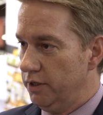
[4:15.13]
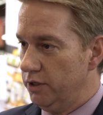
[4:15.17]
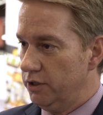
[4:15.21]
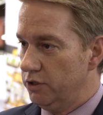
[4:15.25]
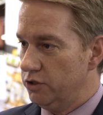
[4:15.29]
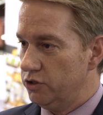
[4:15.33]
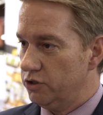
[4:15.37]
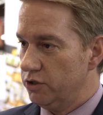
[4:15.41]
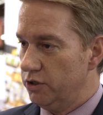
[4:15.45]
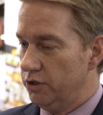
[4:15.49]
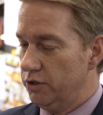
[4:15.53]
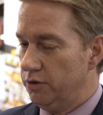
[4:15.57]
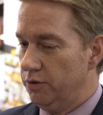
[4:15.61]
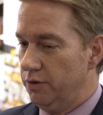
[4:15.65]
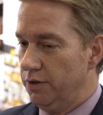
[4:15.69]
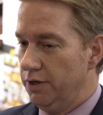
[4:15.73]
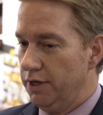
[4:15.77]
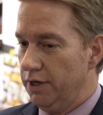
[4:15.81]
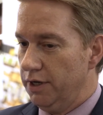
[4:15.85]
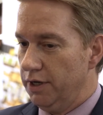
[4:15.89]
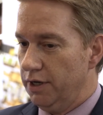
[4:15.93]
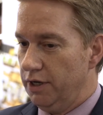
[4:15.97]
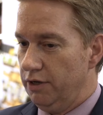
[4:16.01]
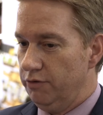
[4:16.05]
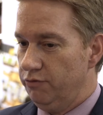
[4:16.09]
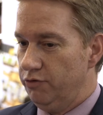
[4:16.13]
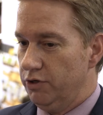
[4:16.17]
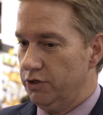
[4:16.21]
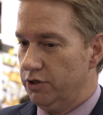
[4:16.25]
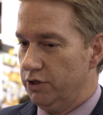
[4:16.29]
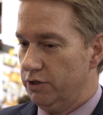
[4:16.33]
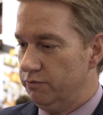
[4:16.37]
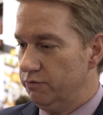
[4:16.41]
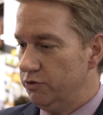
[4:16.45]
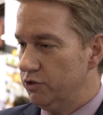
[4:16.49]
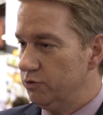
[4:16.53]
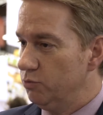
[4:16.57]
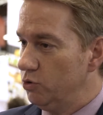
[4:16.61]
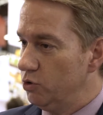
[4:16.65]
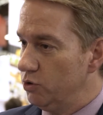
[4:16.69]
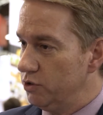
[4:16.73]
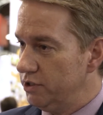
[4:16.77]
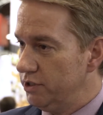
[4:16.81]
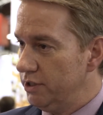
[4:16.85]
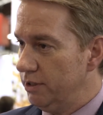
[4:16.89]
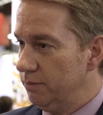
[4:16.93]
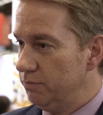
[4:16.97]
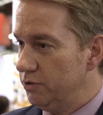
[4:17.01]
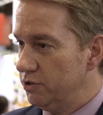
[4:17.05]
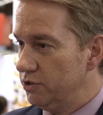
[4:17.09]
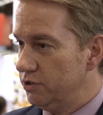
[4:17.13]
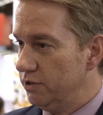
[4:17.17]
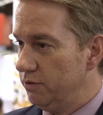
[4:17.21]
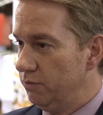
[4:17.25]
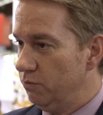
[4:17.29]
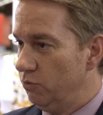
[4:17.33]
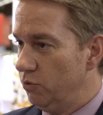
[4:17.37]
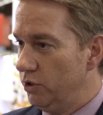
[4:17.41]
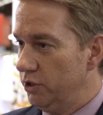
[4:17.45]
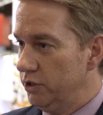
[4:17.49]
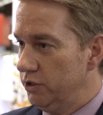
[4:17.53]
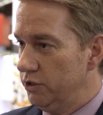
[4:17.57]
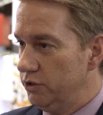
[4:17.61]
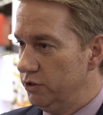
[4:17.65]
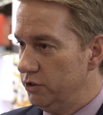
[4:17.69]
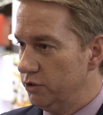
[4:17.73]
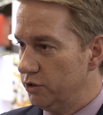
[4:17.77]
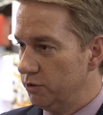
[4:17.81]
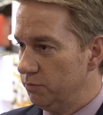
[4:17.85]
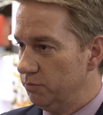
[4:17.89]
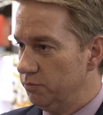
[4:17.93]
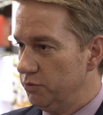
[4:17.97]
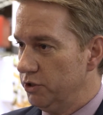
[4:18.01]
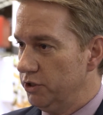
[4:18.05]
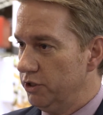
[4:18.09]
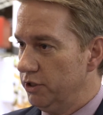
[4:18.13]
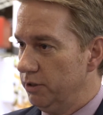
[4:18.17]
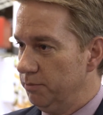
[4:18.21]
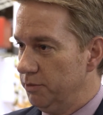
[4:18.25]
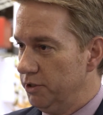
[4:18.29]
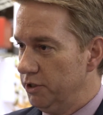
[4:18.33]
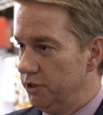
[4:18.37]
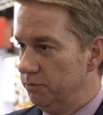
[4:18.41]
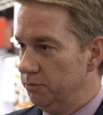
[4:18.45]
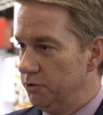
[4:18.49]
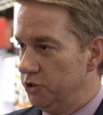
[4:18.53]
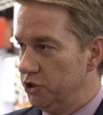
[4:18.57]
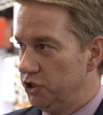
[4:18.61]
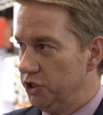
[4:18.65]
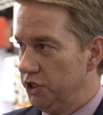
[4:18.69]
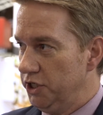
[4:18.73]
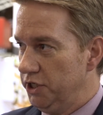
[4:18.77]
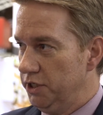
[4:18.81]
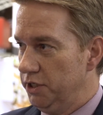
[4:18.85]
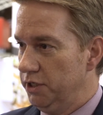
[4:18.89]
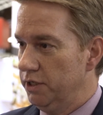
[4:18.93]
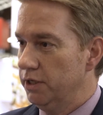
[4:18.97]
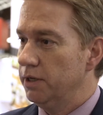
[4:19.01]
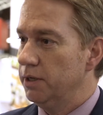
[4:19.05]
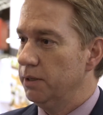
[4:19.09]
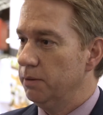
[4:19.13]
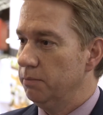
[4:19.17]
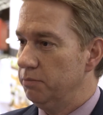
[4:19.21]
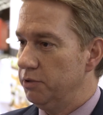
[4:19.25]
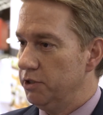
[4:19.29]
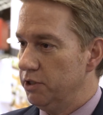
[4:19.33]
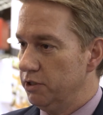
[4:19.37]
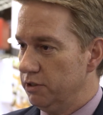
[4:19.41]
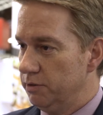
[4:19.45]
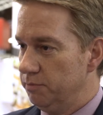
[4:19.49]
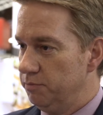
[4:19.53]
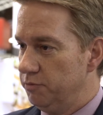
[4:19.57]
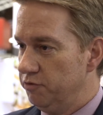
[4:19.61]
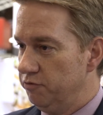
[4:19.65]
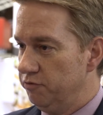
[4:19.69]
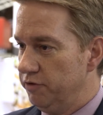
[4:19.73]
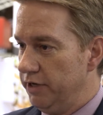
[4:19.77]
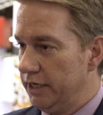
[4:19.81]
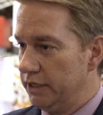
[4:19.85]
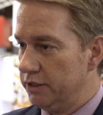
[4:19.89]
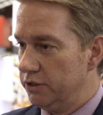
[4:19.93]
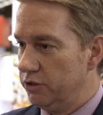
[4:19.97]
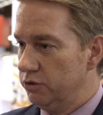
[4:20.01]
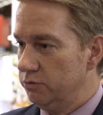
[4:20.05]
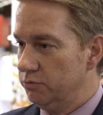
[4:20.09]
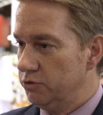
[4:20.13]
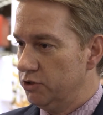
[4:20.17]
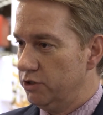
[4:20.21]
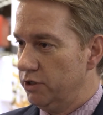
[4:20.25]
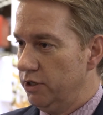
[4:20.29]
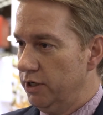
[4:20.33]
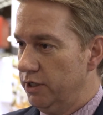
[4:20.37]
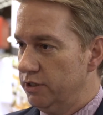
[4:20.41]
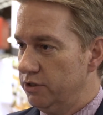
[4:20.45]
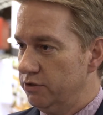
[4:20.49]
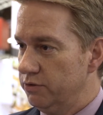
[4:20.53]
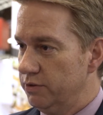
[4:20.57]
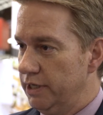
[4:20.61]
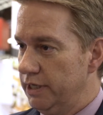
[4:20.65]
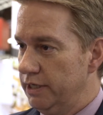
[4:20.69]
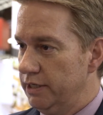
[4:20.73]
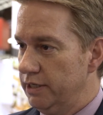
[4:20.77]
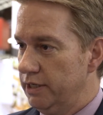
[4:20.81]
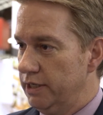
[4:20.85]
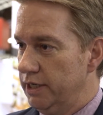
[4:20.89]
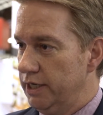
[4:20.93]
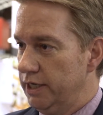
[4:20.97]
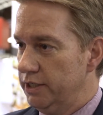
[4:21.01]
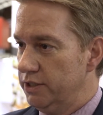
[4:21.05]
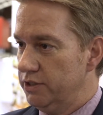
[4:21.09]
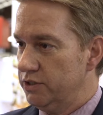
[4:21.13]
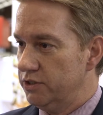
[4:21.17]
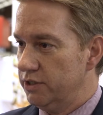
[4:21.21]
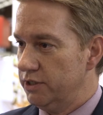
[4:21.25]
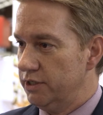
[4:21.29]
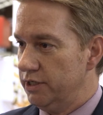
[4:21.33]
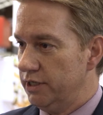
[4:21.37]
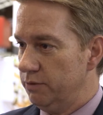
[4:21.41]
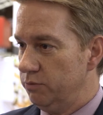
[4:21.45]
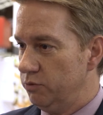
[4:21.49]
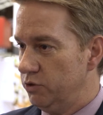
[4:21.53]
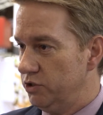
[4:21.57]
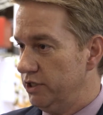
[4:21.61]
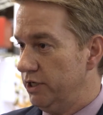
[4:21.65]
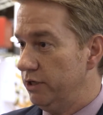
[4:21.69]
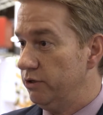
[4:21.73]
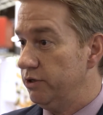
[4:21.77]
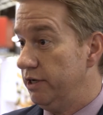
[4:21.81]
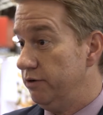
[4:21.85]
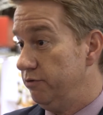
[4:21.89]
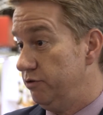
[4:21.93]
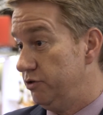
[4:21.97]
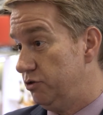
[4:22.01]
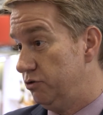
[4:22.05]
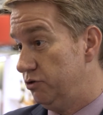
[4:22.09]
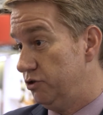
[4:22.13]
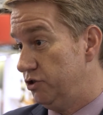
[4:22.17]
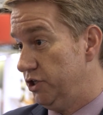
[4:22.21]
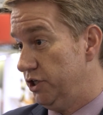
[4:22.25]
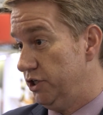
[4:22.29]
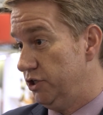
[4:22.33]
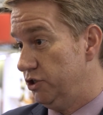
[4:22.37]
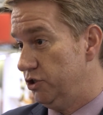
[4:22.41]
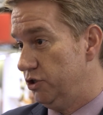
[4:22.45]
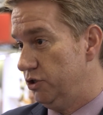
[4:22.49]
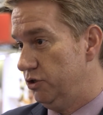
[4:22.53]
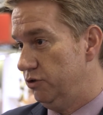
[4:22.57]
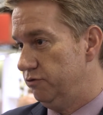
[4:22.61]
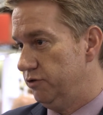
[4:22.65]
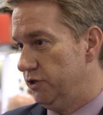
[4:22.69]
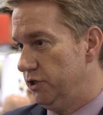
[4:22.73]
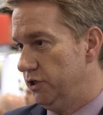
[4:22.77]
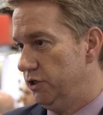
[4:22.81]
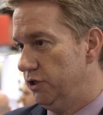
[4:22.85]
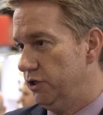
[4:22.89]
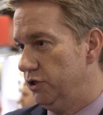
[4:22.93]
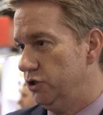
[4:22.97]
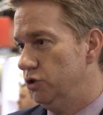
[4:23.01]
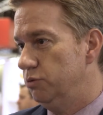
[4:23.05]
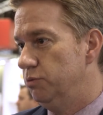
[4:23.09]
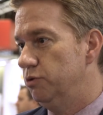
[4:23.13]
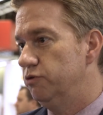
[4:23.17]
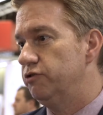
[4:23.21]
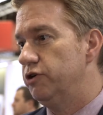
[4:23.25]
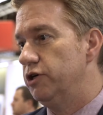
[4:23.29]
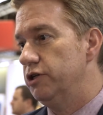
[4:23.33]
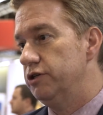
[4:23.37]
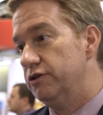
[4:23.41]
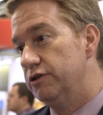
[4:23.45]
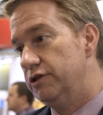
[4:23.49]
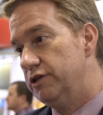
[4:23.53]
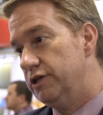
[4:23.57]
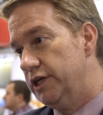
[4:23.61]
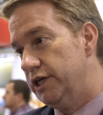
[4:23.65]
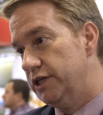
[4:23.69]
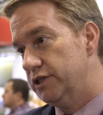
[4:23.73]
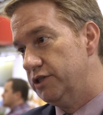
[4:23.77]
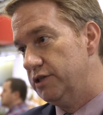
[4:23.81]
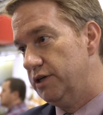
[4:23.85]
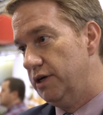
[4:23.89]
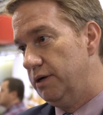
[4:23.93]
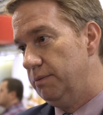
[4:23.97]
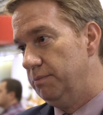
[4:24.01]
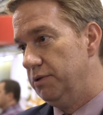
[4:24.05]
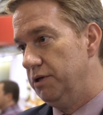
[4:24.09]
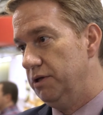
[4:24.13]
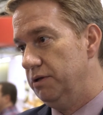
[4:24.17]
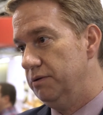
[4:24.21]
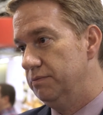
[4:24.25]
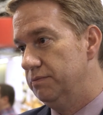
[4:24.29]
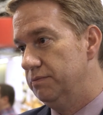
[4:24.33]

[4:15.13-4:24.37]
So if you come with more samples than one, you can put them in the machine, build up the vacuum, start to analyze, and then without having to change over, you move on to the next sample.